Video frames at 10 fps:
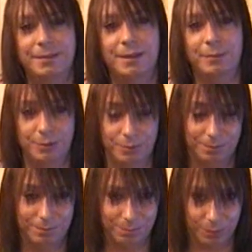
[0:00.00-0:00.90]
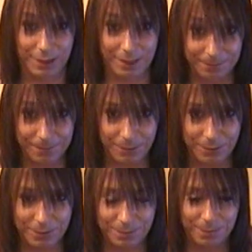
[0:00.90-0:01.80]
about what I've
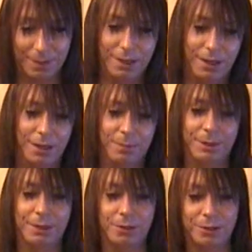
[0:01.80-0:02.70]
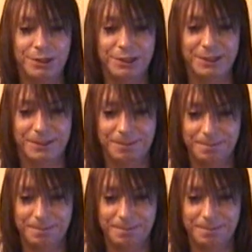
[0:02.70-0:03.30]
found, because